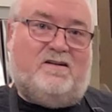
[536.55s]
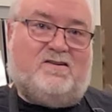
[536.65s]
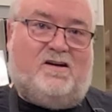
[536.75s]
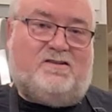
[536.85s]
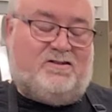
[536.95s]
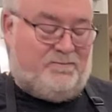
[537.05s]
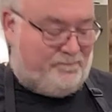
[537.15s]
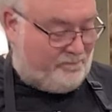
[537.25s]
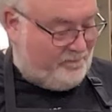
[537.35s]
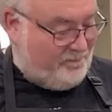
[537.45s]
of sausage.
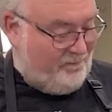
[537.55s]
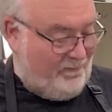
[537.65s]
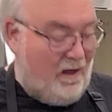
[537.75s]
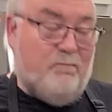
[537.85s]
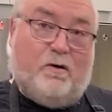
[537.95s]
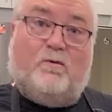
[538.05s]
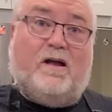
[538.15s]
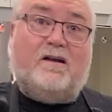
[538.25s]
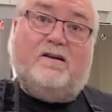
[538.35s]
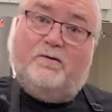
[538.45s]
But we're
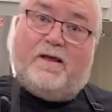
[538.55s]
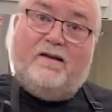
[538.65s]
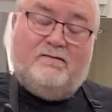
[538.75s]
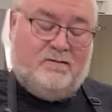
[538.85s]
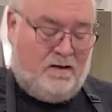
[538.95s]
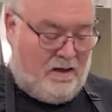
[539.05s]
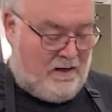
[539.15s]
not going to do that.